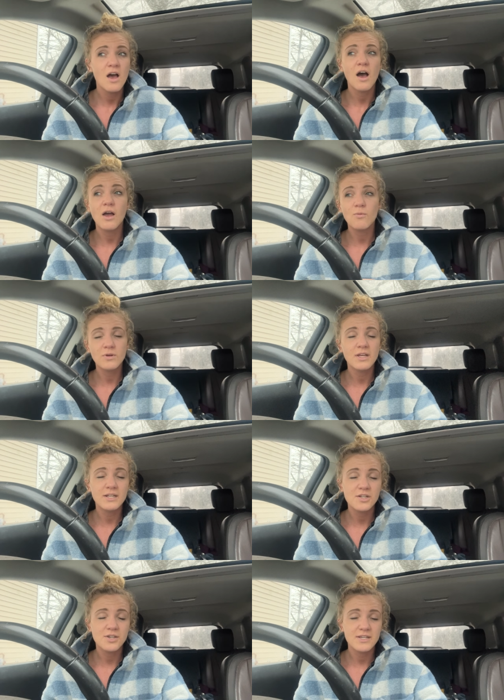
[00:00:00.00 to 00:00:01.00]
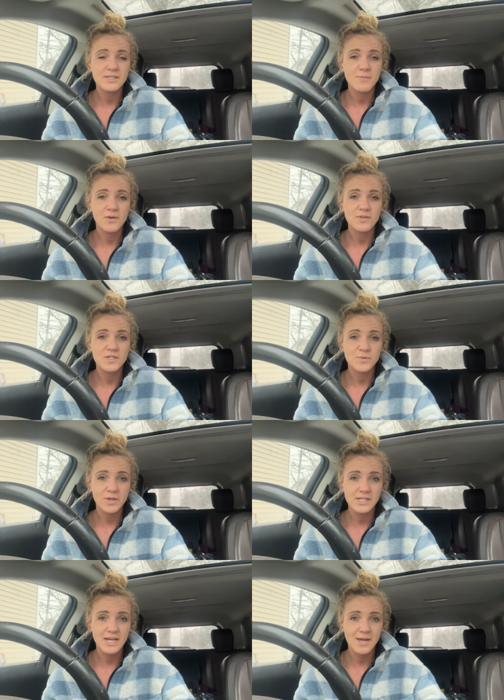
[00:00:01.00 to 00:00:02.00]
I would like to try some out this
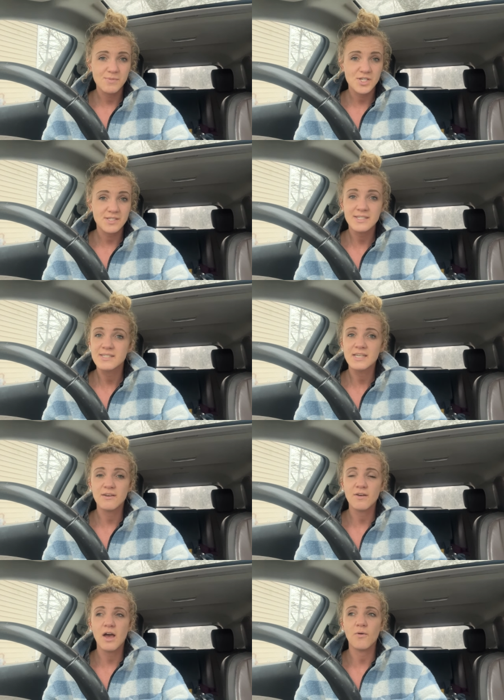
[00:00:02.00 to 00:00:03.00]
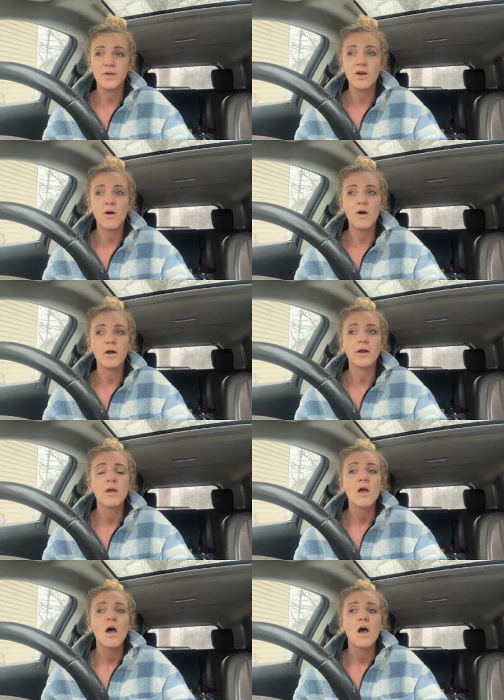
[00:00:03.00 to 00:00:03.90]
springtime just to see how they are.